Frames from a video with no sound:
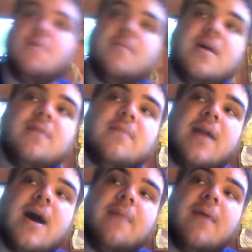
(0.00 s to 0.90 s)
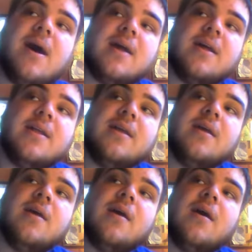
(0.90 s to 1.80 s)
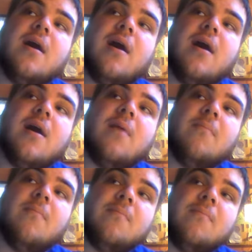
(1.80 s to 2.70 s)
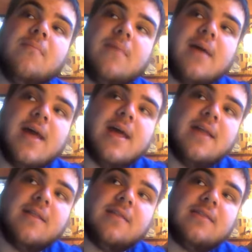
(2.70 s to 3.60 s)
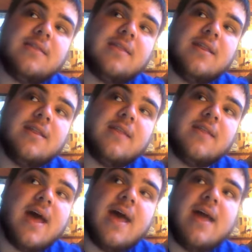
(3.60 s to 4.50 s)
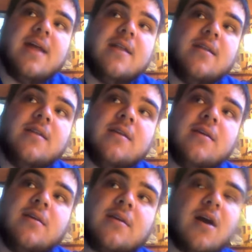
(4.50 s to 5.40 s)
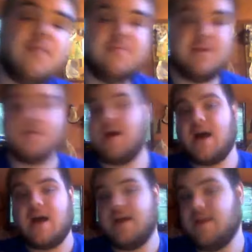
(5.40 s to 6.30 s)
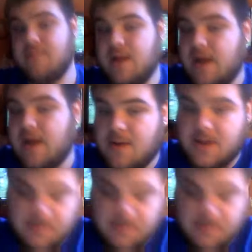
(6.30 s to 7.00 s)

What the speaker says: mid high pocket, um, and the head complements a high and mid high pocket